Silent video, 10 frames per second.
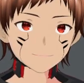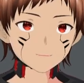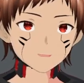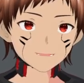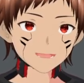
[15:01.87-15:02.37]

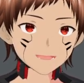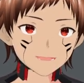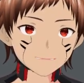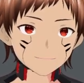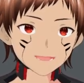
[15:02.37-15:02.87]
point
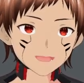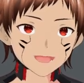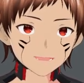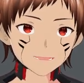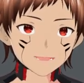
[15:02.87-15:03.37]
increases on the
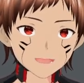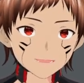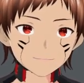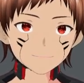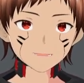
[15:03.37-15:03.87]
Reaper
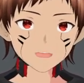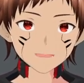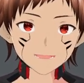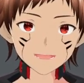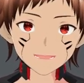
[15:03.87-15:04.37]
though over
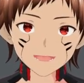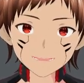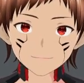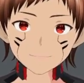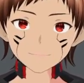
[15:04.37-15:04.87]
here.
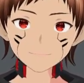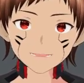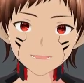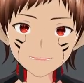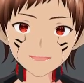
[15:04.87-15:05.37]
Did
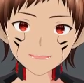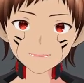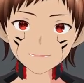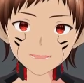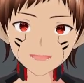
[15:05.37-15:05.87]
they not
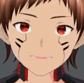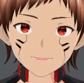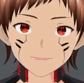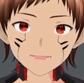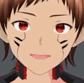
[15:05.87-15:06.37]
touch the
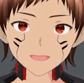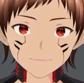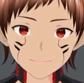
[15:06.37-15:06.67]
Reaper?